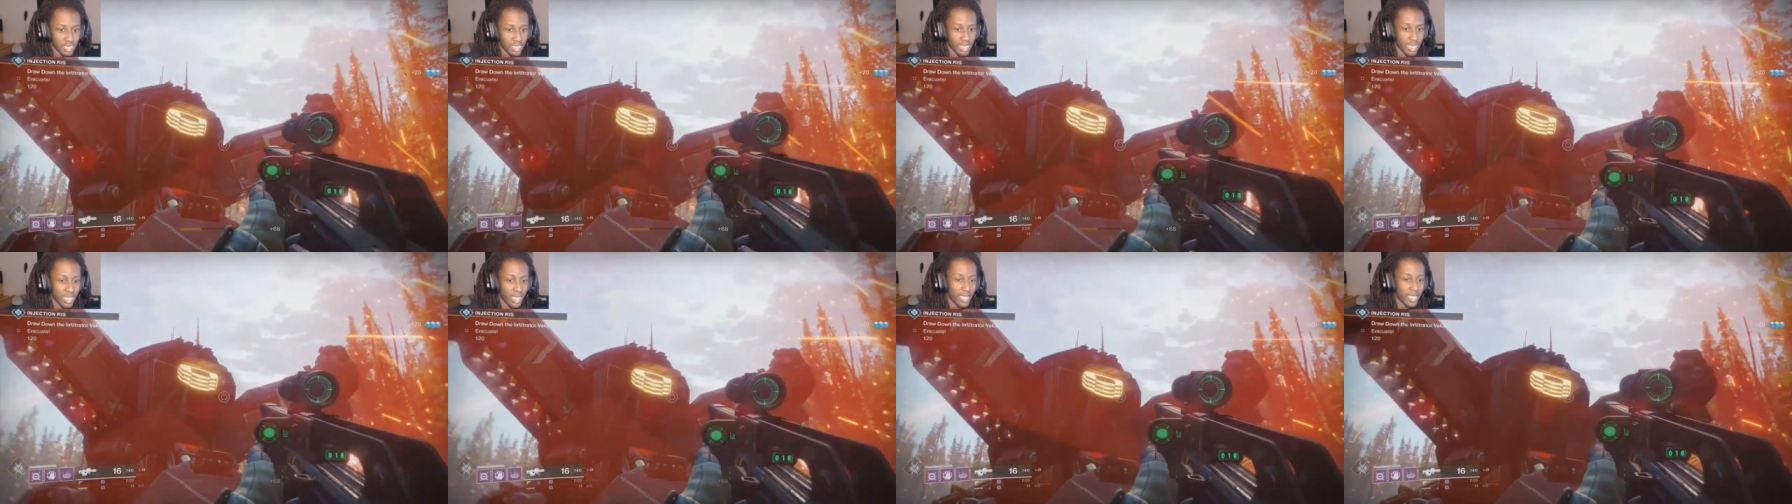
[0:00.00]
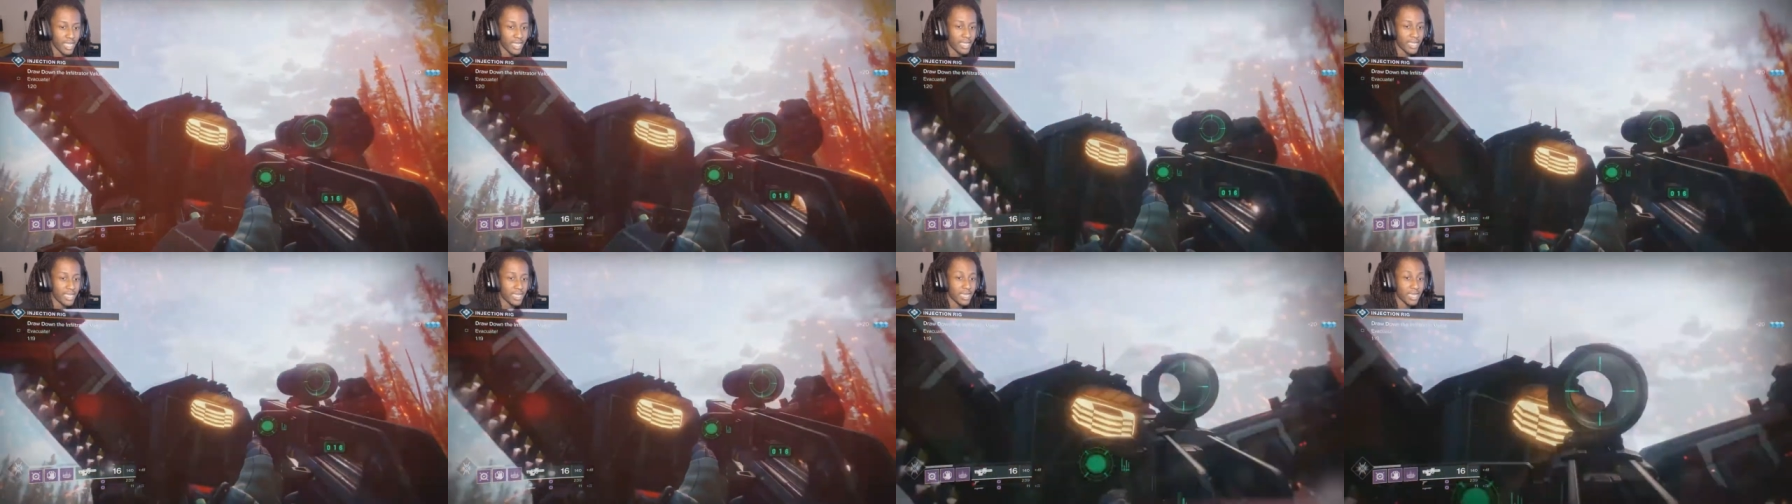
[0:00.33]

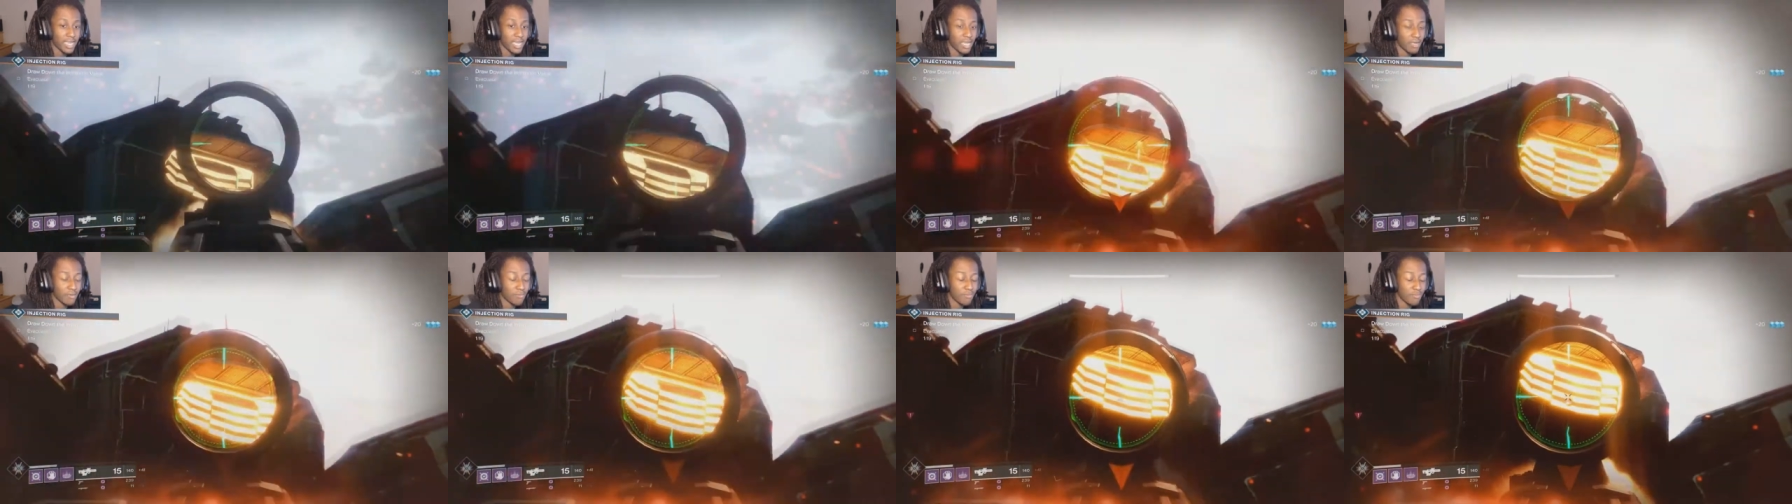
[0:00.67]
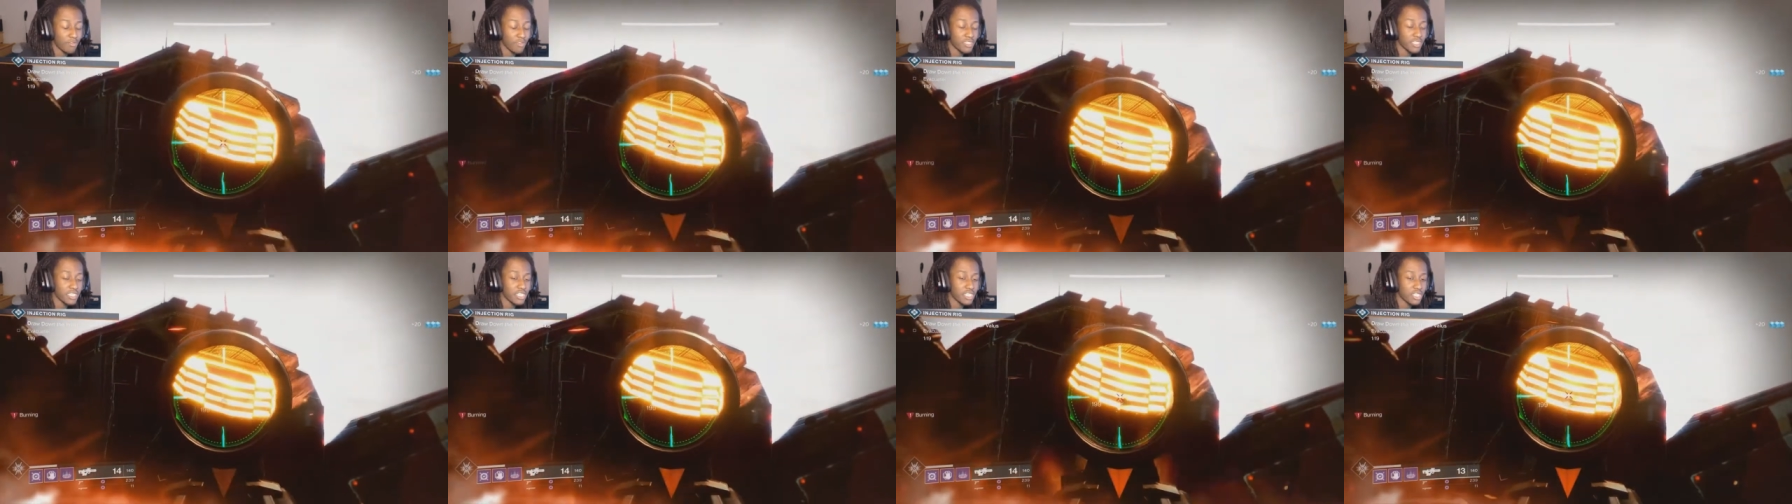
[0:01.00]
And
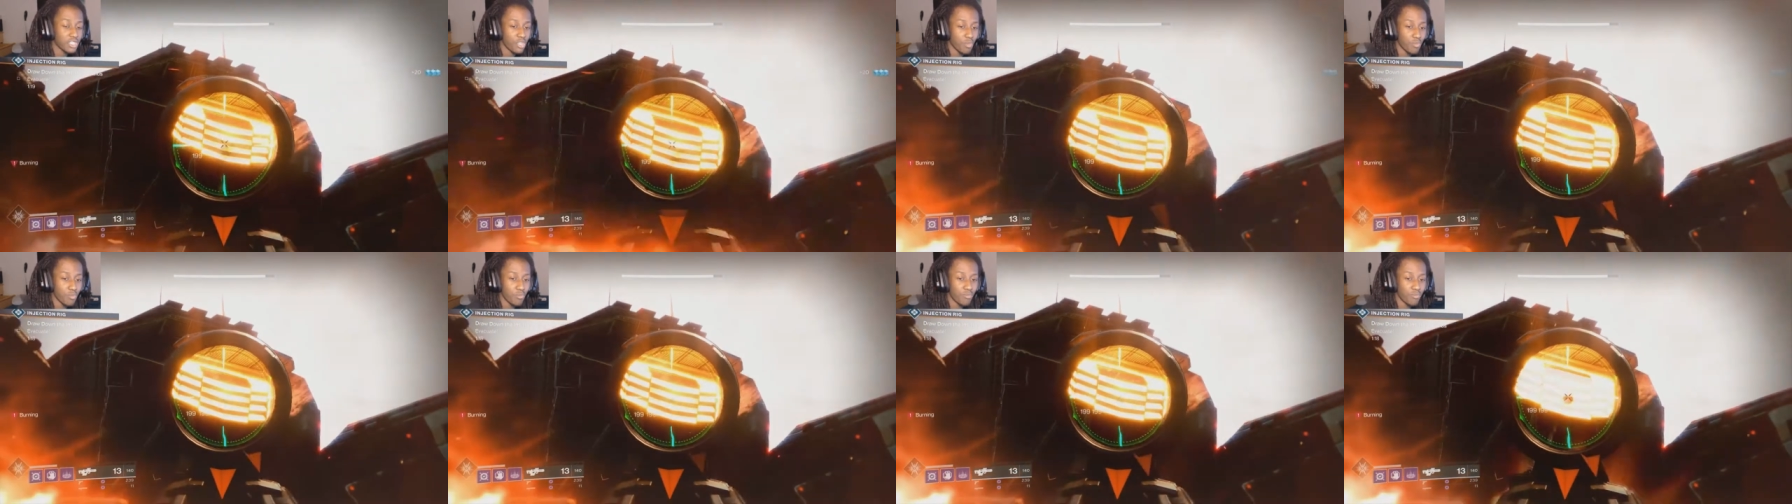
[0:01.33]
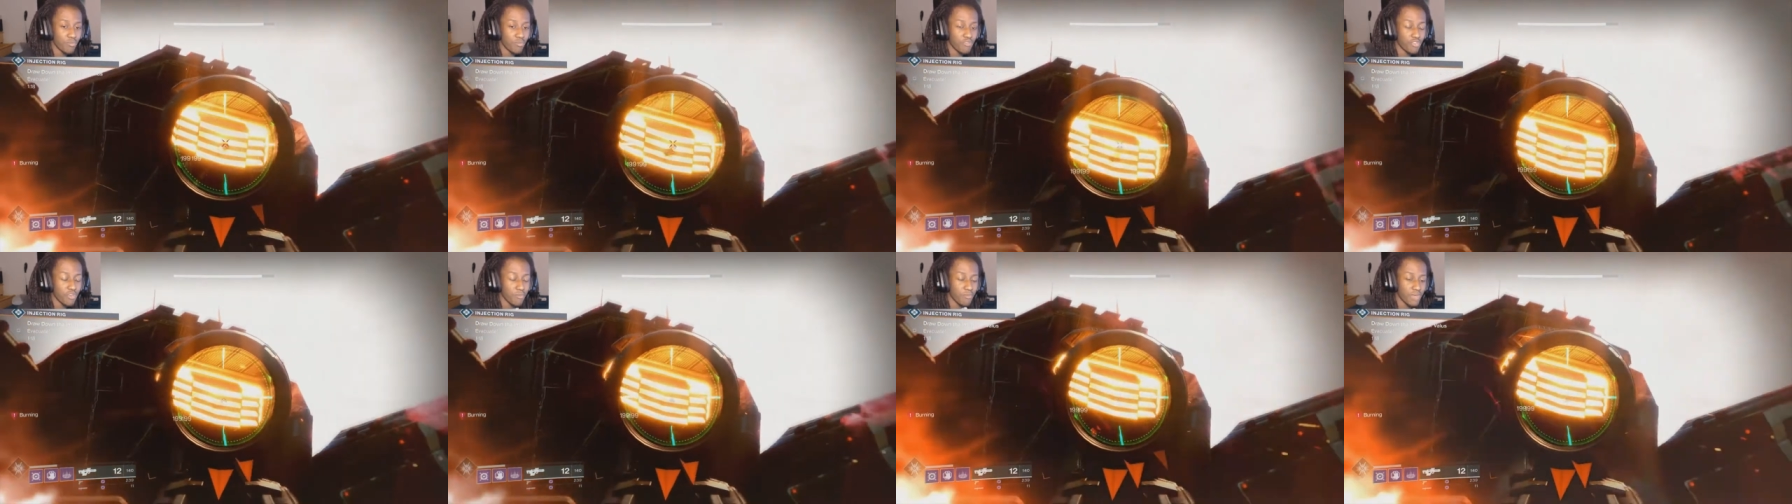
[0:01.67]
really the the